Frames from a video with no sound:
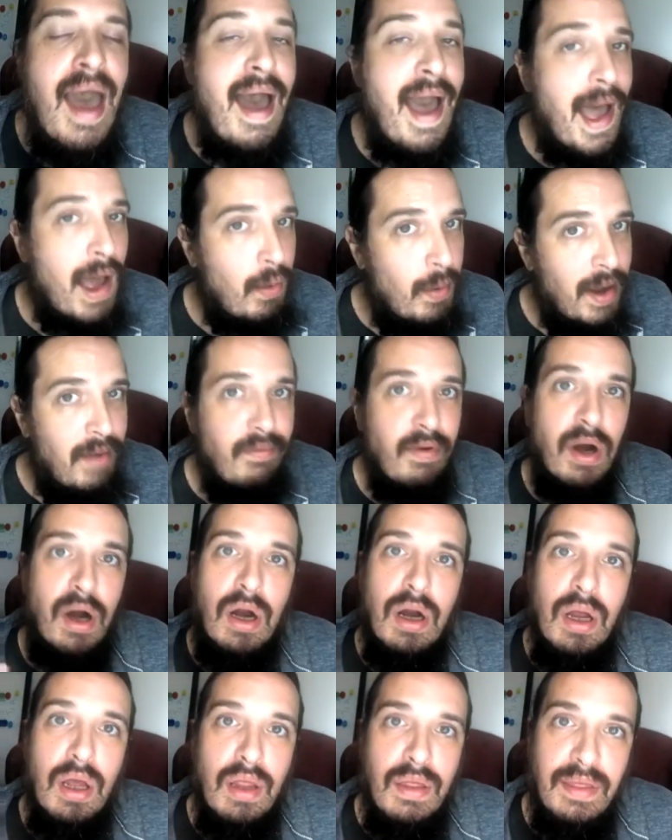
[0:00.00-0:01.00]

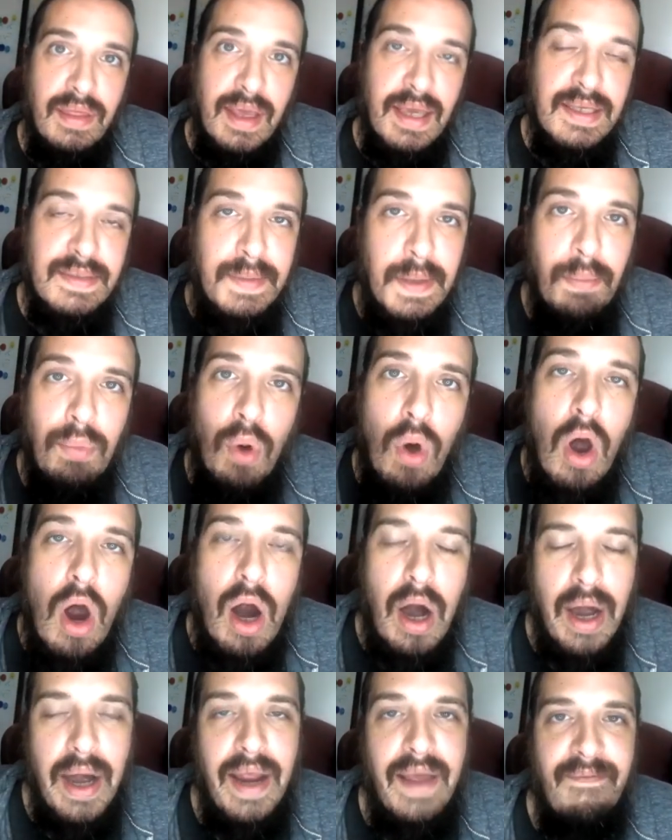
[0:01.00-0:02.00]
However, these people
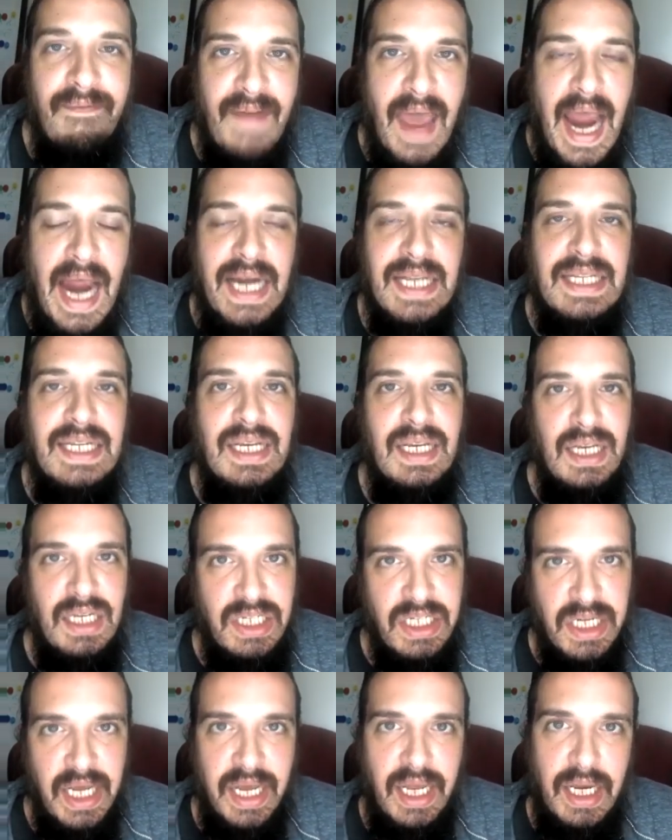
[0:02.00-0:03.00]
are in fact
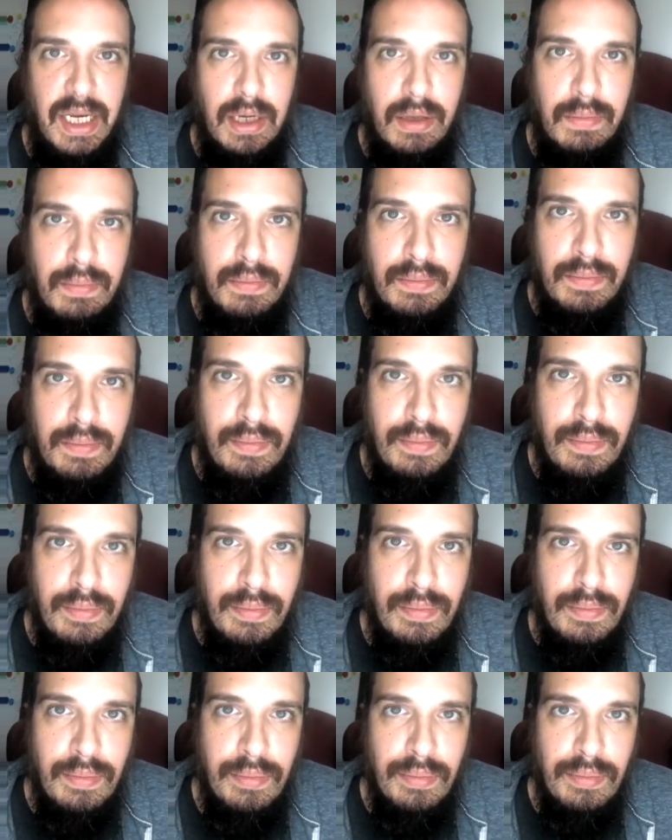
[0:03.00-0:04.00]
initiated.
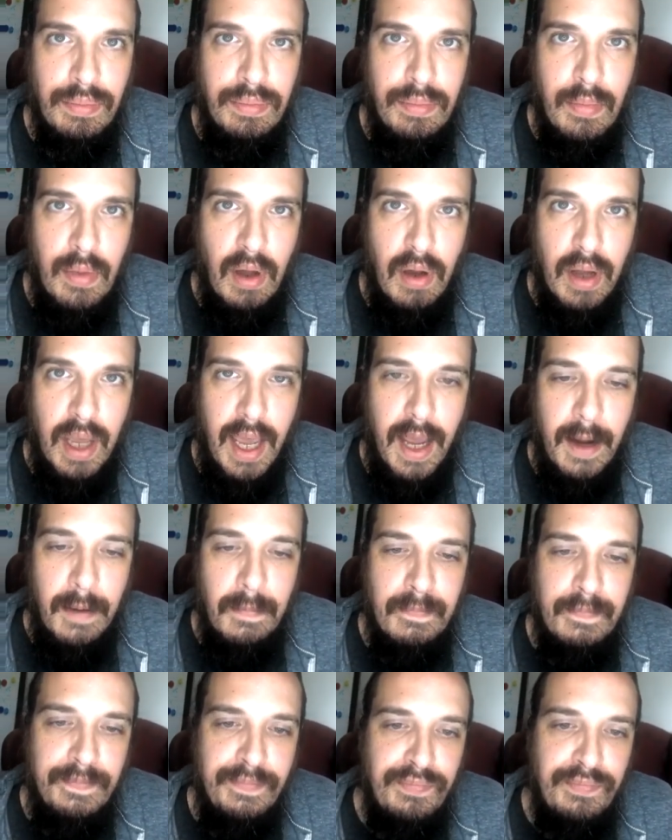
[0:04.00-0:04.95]
Okay?